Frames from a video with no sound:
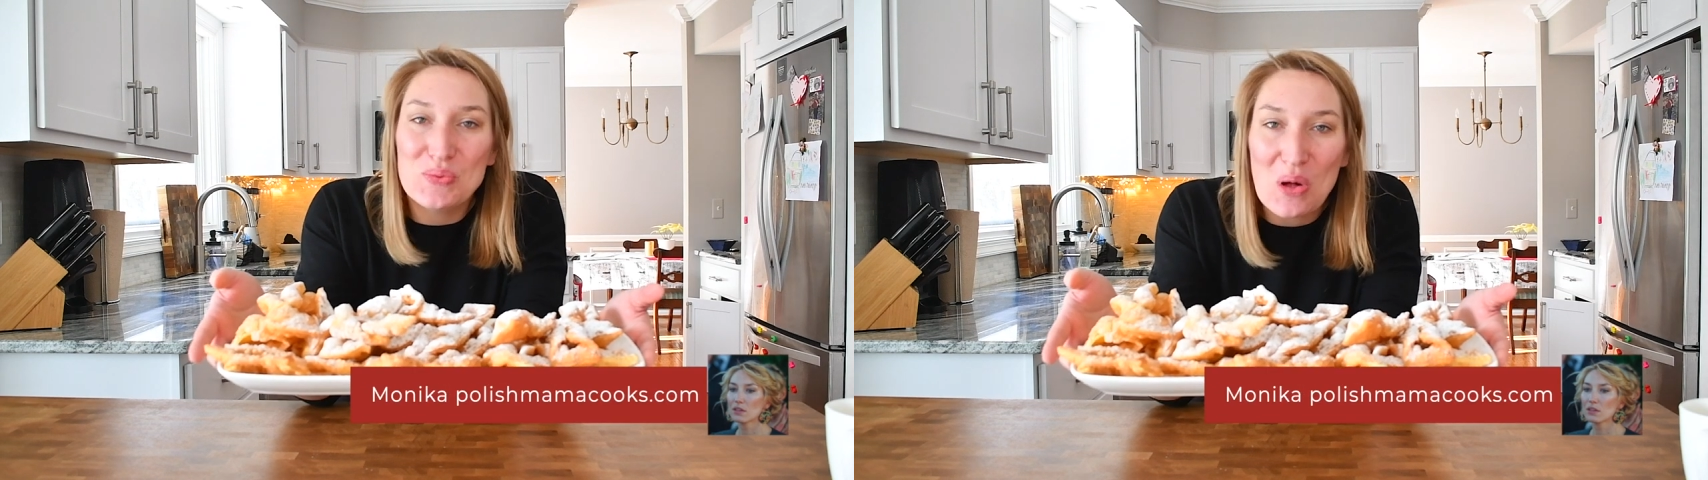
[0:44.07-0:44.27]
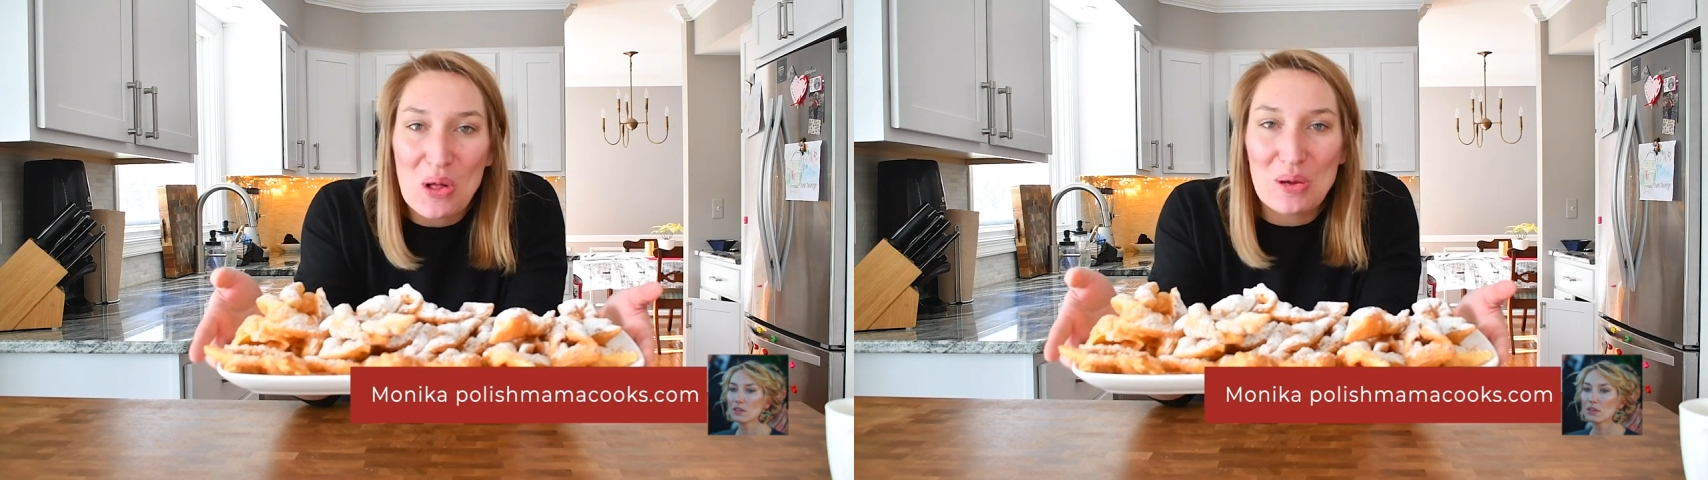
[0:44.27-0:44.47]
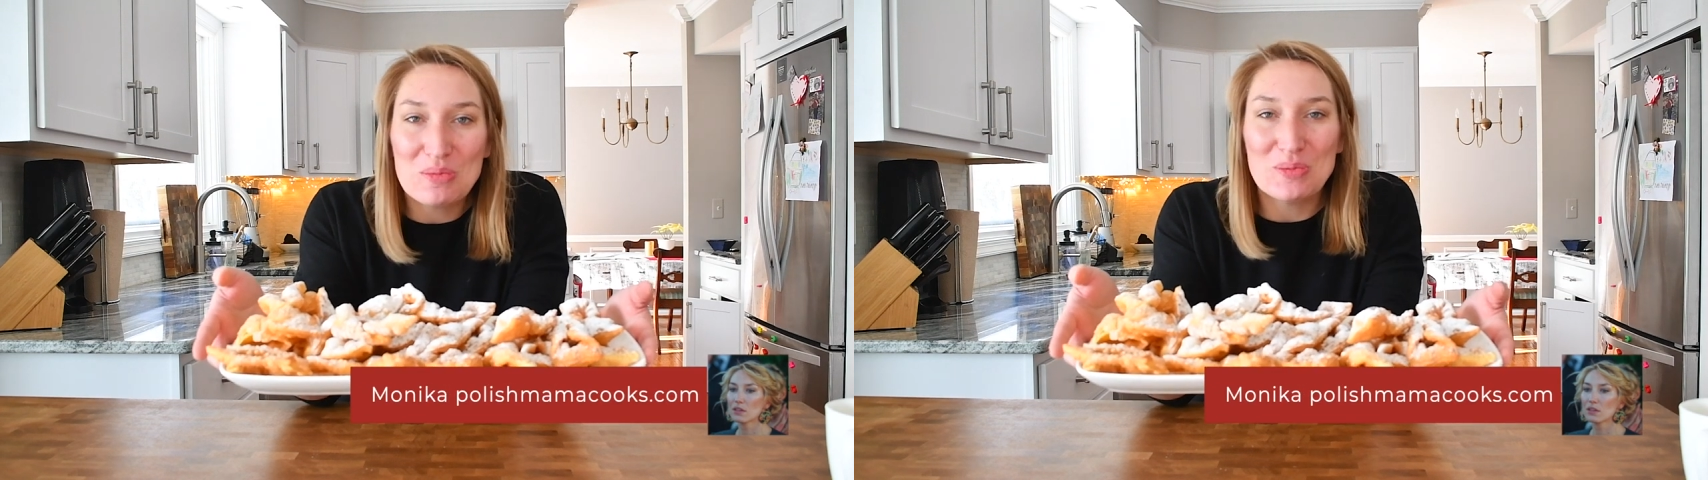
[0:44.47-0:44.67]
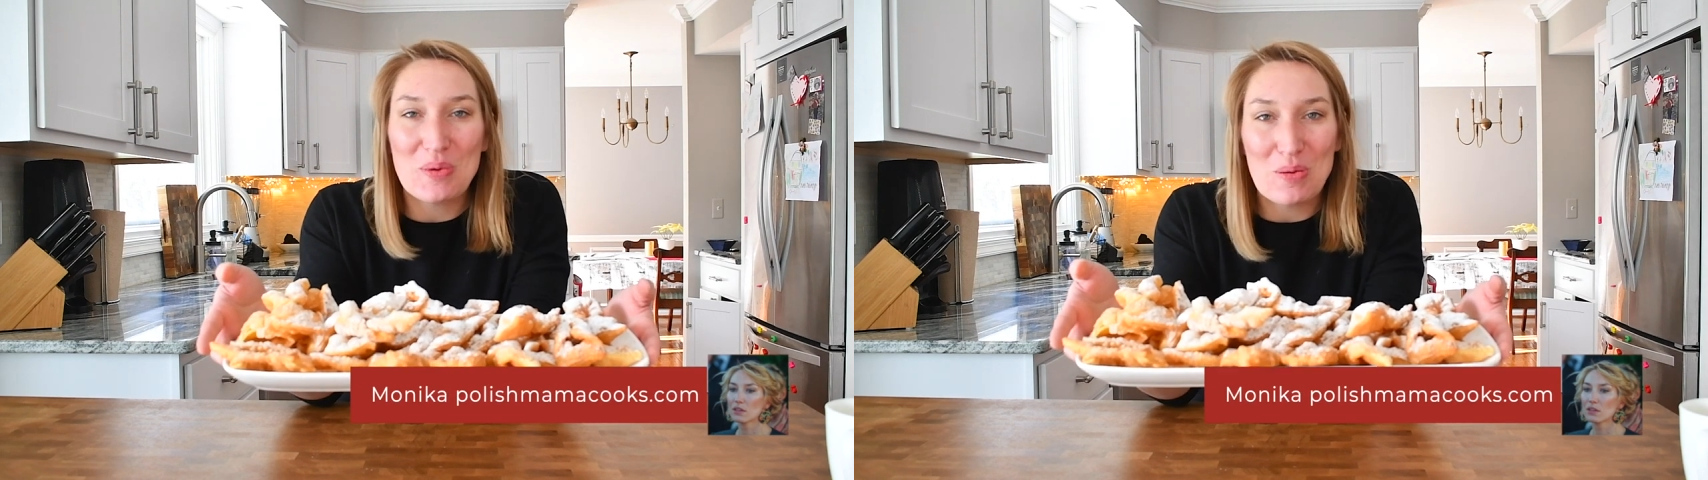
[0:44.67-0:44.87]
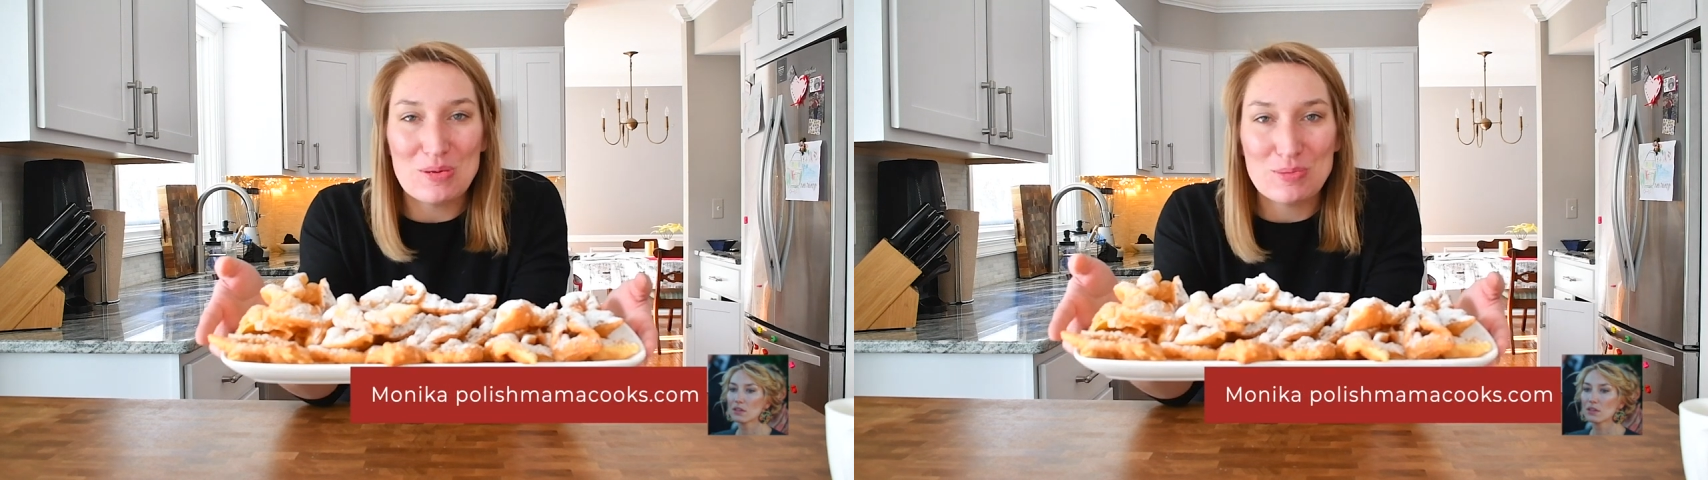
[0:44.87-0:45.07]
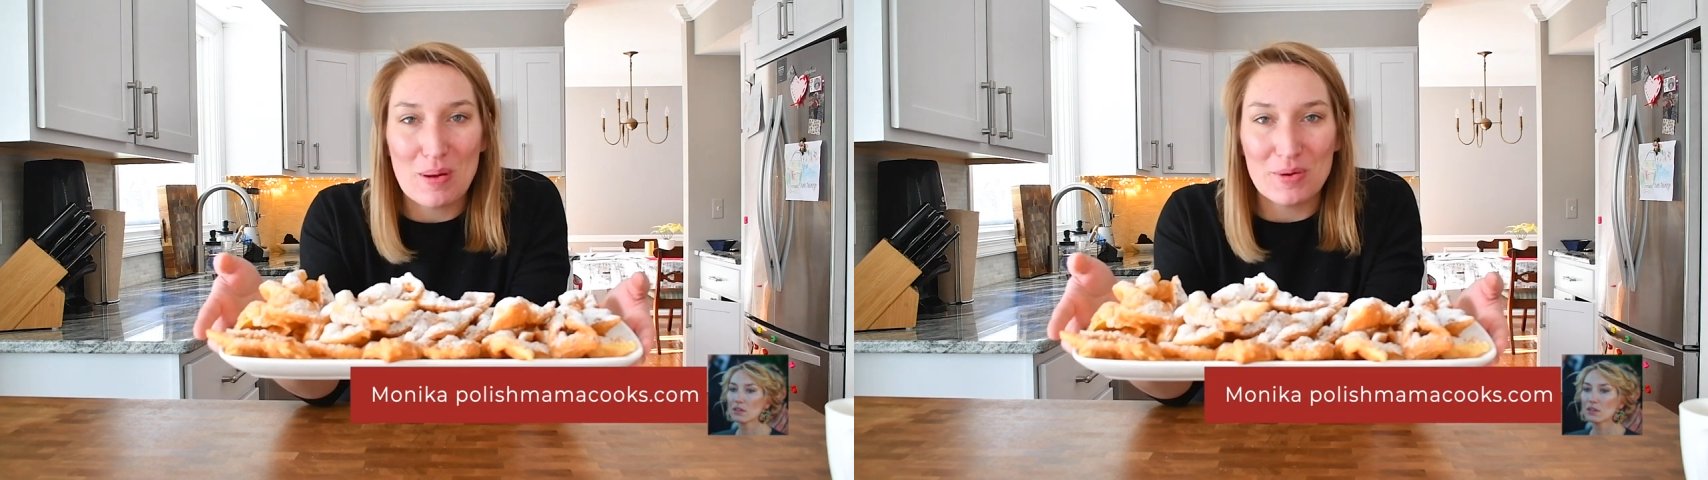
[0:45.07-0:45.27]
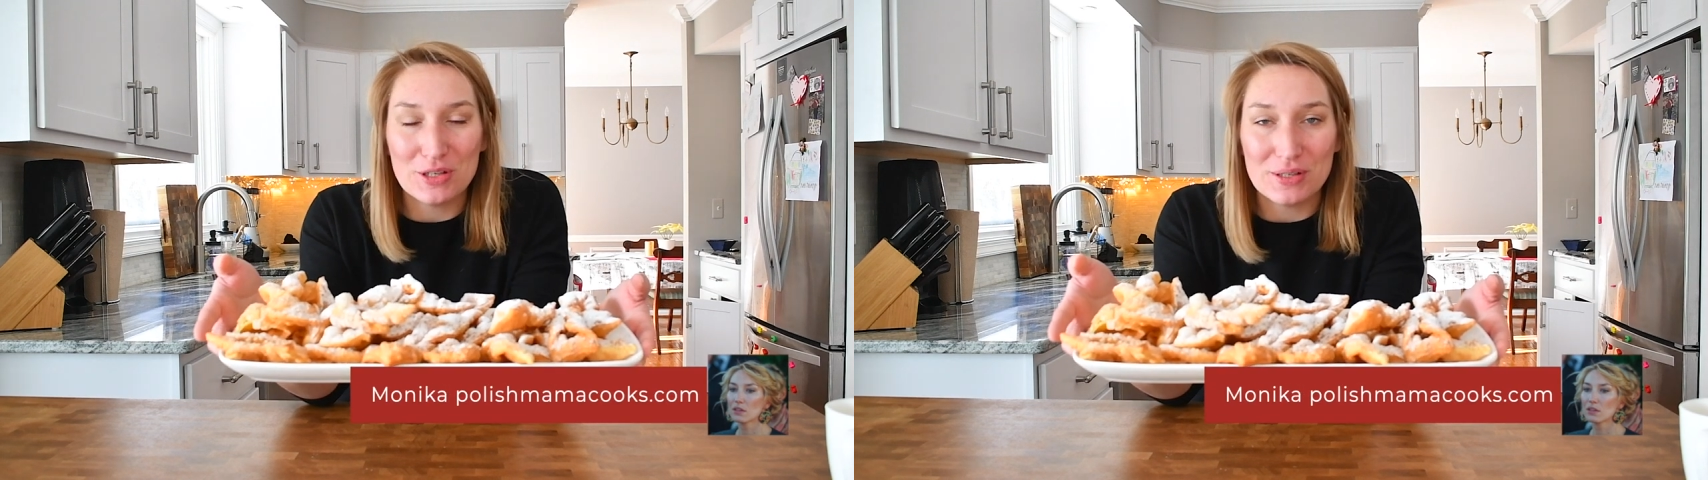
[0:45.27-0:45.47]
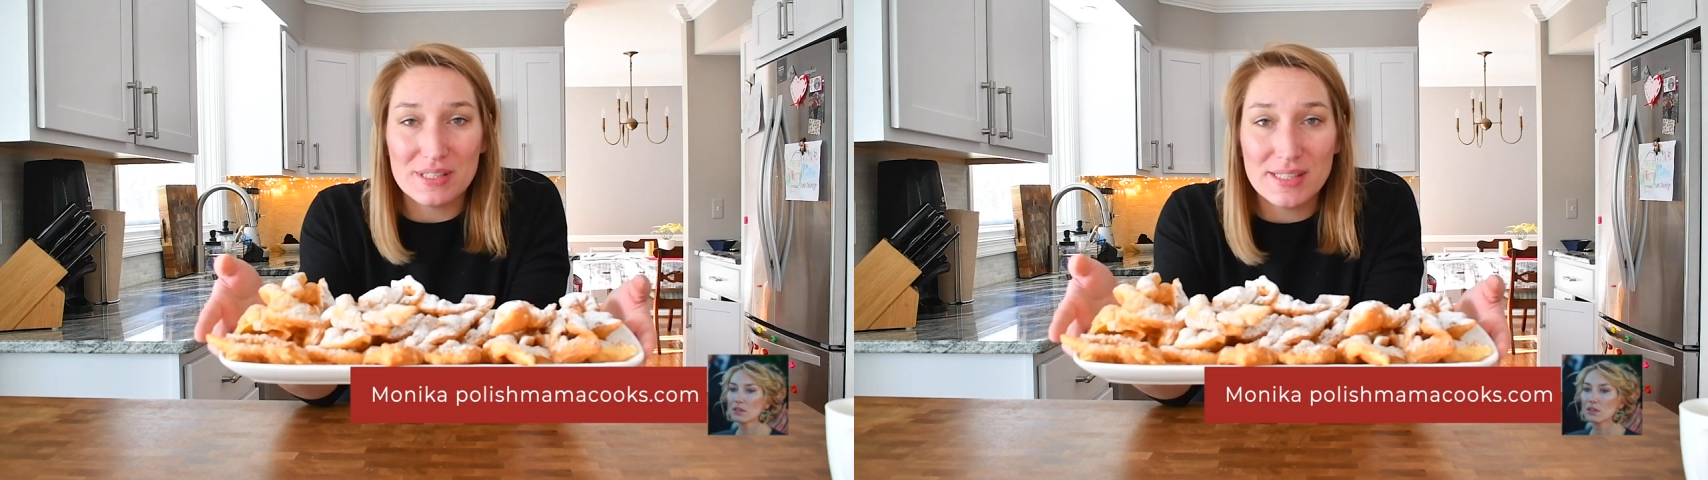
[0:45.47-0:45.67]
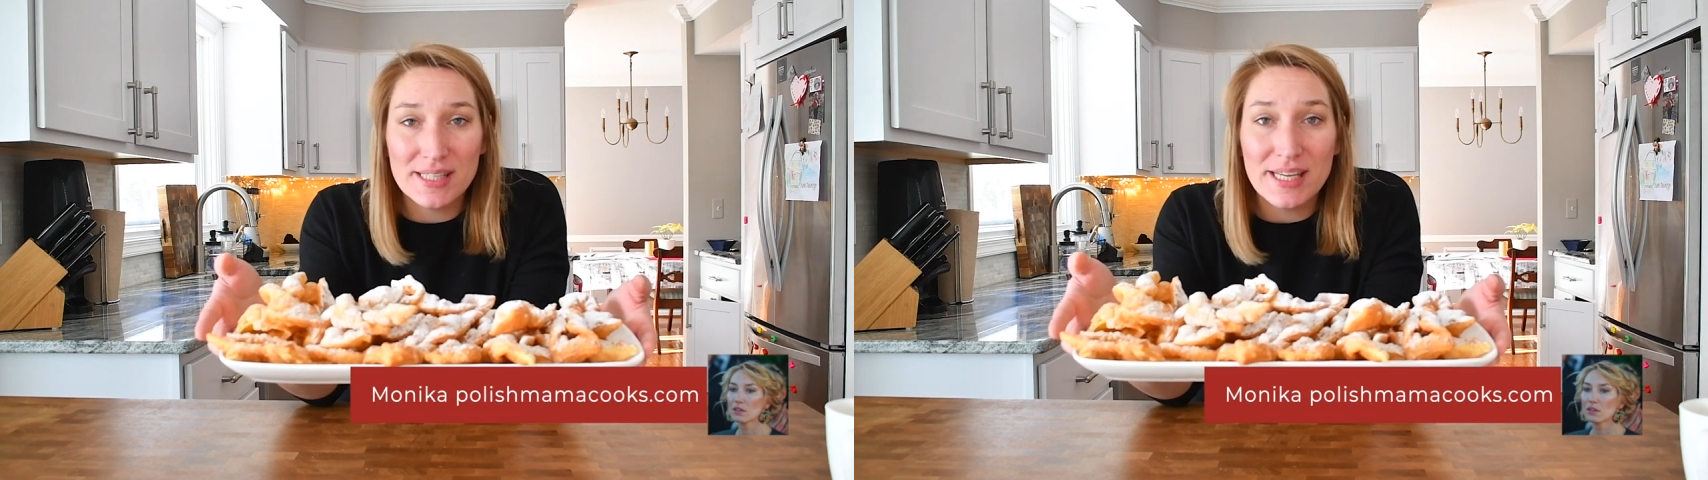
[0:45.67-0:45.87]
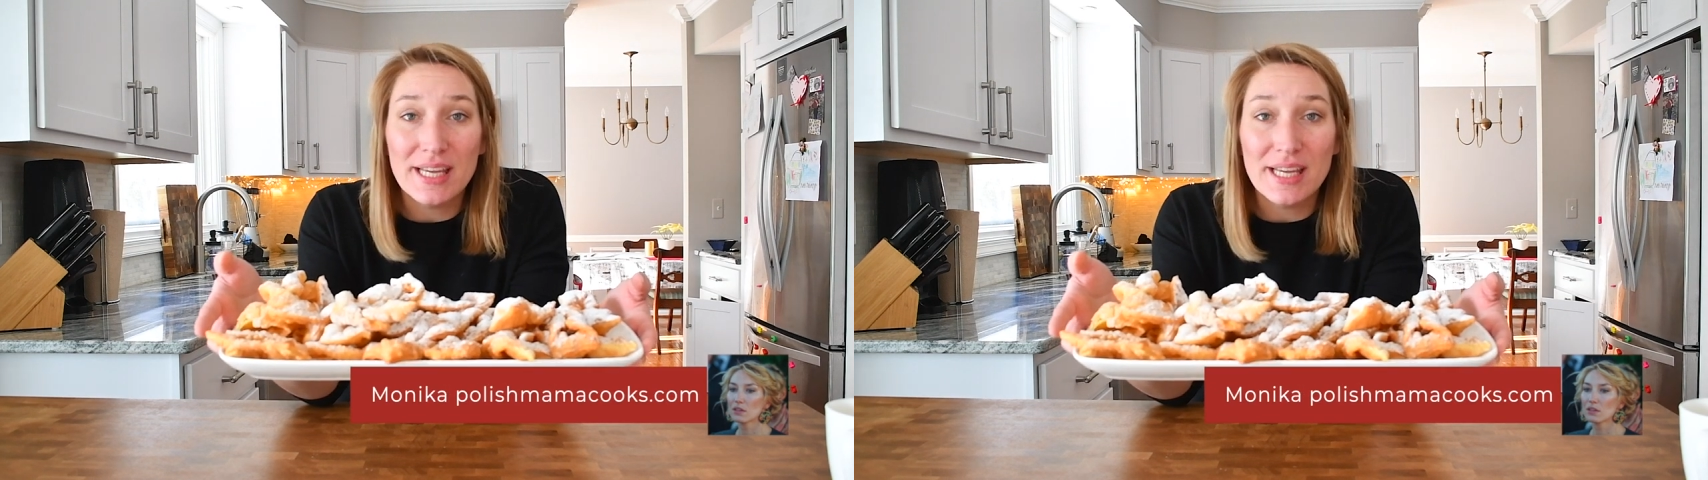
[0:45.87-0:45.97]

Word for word: welcome to Polish Mama Cooks.